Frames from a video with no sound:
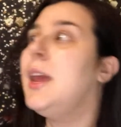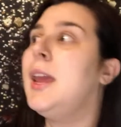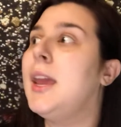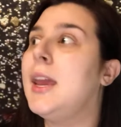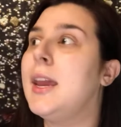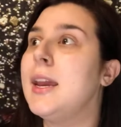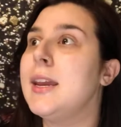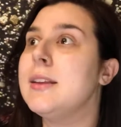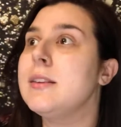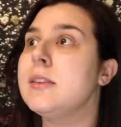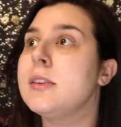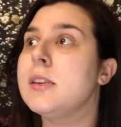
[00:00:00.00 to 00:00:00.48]

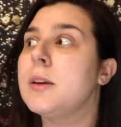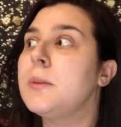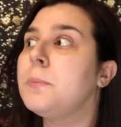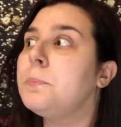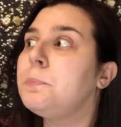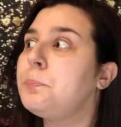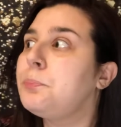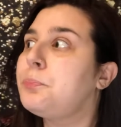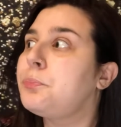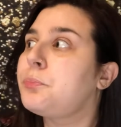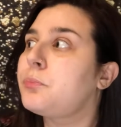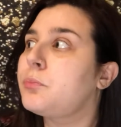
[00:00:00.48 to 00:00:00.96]
is
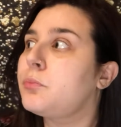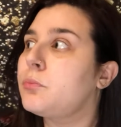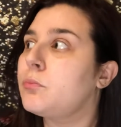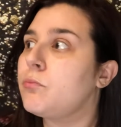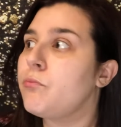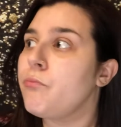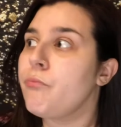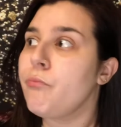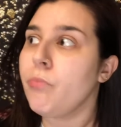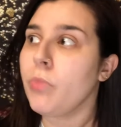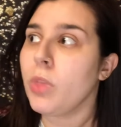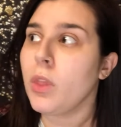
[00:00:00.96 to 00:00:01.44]

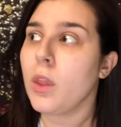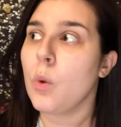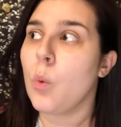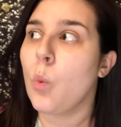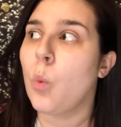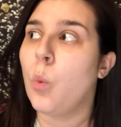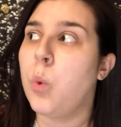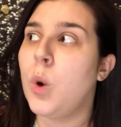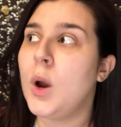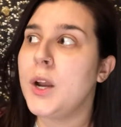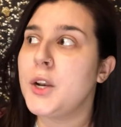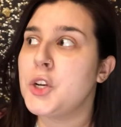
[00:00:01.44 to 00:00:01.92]

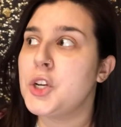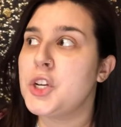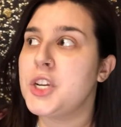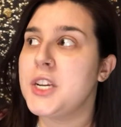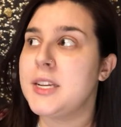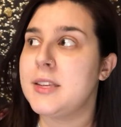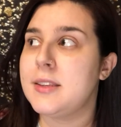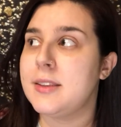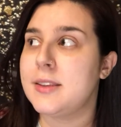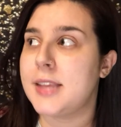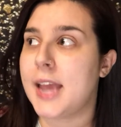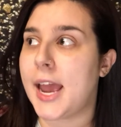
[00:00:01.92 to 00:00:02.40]
what
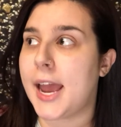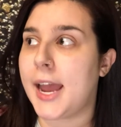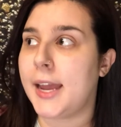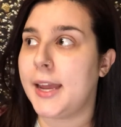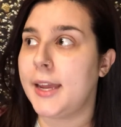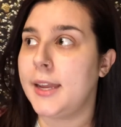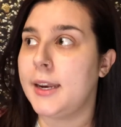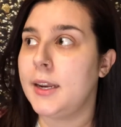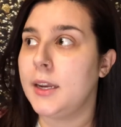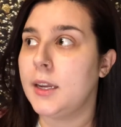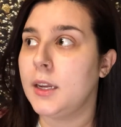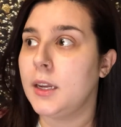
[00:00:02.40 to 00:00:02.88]
she
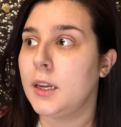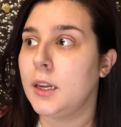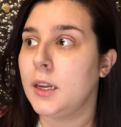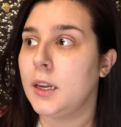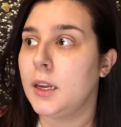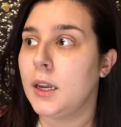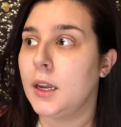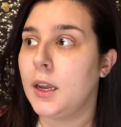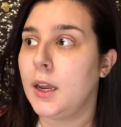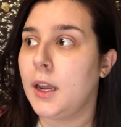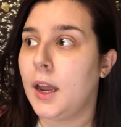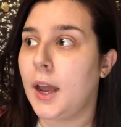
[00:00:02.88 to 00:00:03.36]
said,
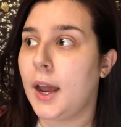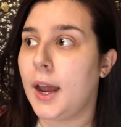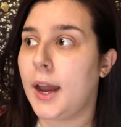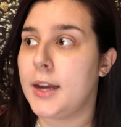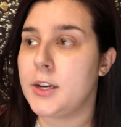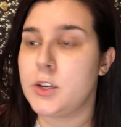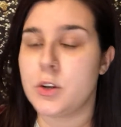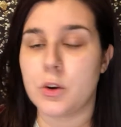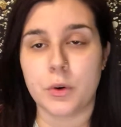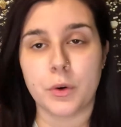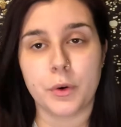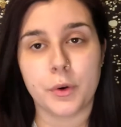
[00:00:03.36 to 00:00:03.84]

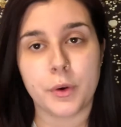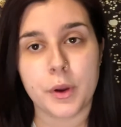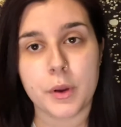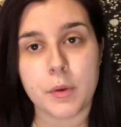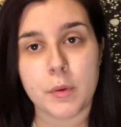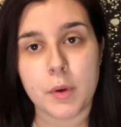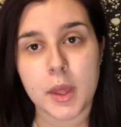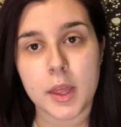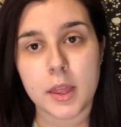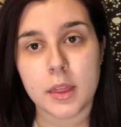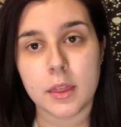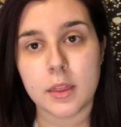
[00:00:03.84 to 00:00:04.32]
I don't
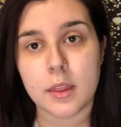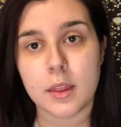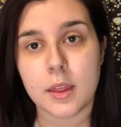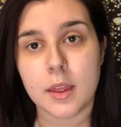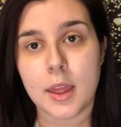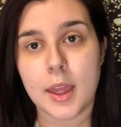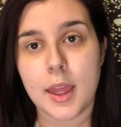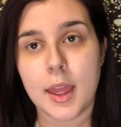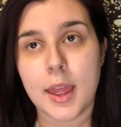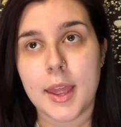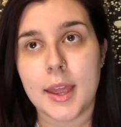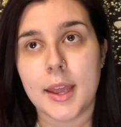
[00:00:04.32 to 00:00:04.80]
agree with.
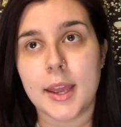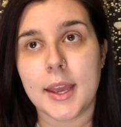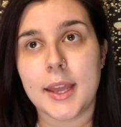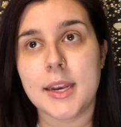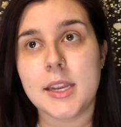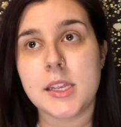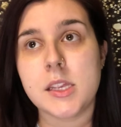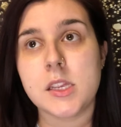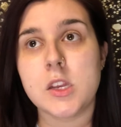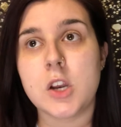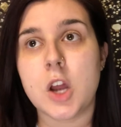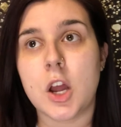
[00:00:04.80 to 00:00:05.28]

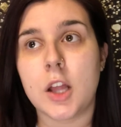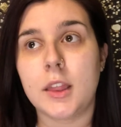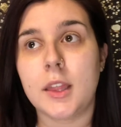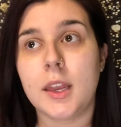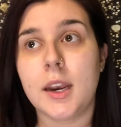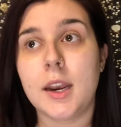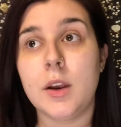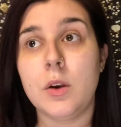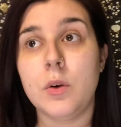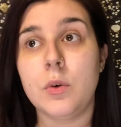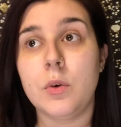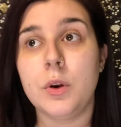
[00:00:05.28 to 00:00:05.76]
And it's not
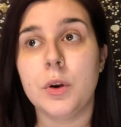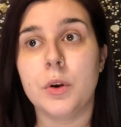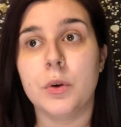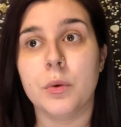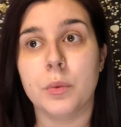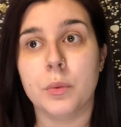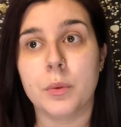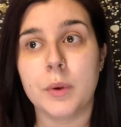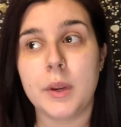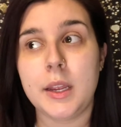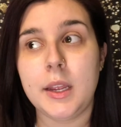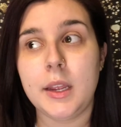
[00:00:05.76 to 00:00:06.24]
that I don't
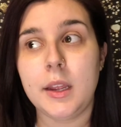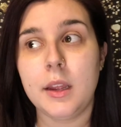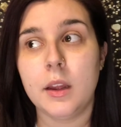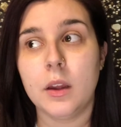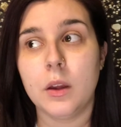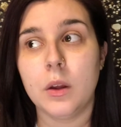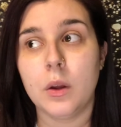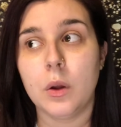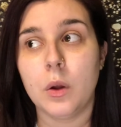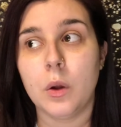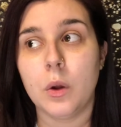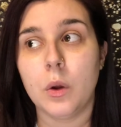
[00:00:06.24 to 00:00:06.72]

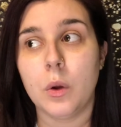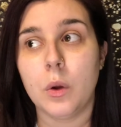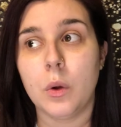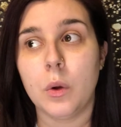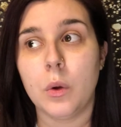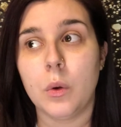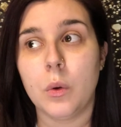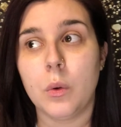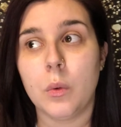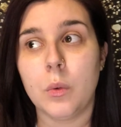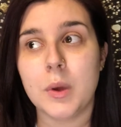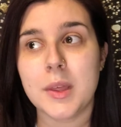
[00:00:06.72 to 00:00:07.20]
agree
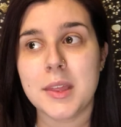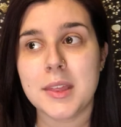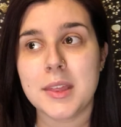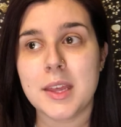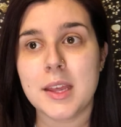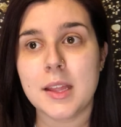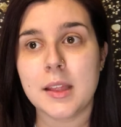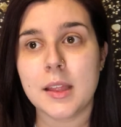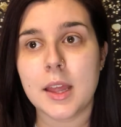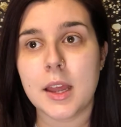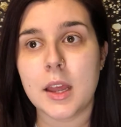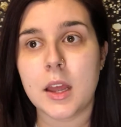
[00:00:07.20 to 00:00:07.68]

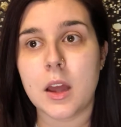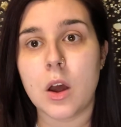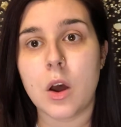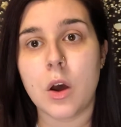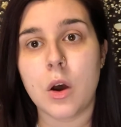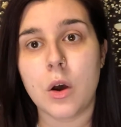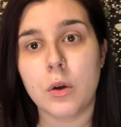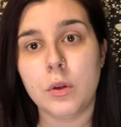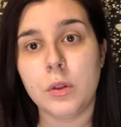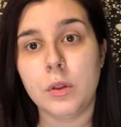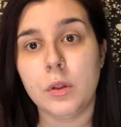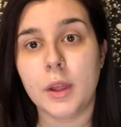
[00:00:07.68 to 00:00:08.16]
with it, like,
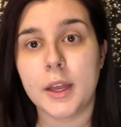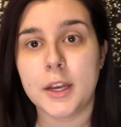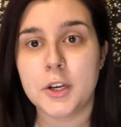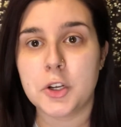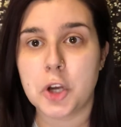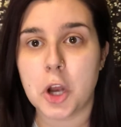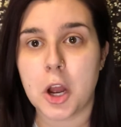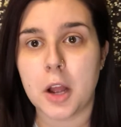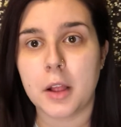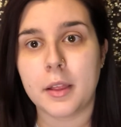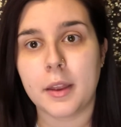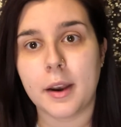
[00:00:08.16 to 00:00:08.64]
oh, you
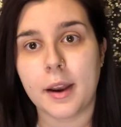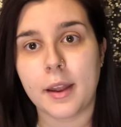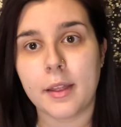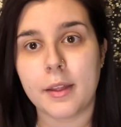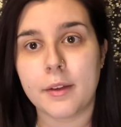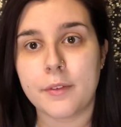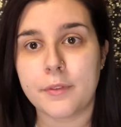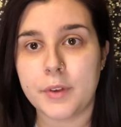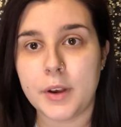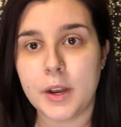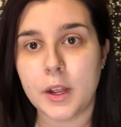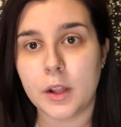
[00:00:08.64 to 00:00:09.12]
like chocolate, I
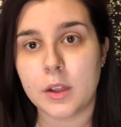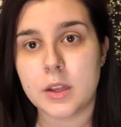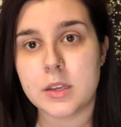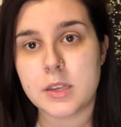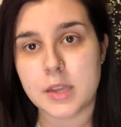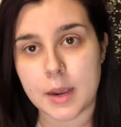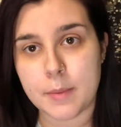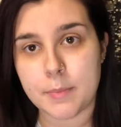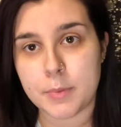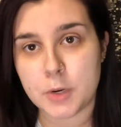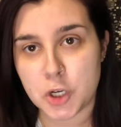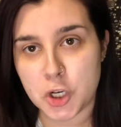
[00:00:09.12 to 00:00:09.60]
like vanilla
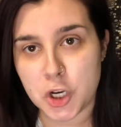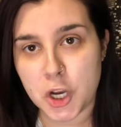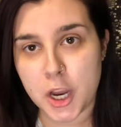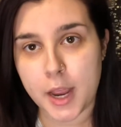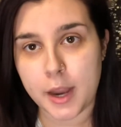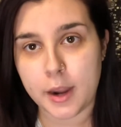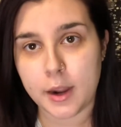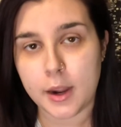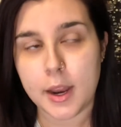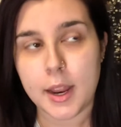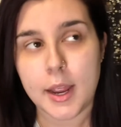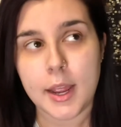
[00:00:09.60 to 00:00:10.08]
type of
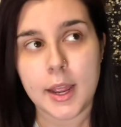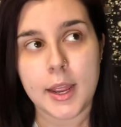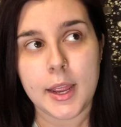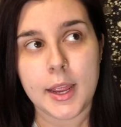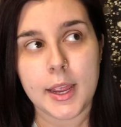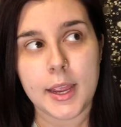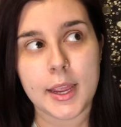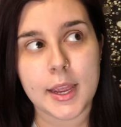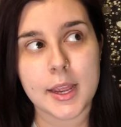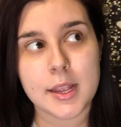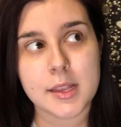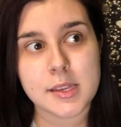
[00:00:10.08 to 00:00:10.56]
shit.
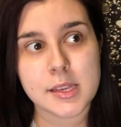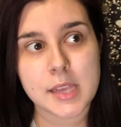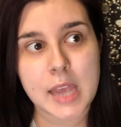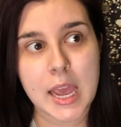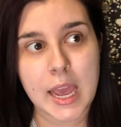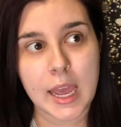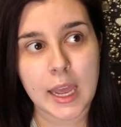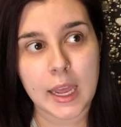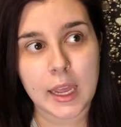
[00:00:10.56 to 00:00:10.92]
It's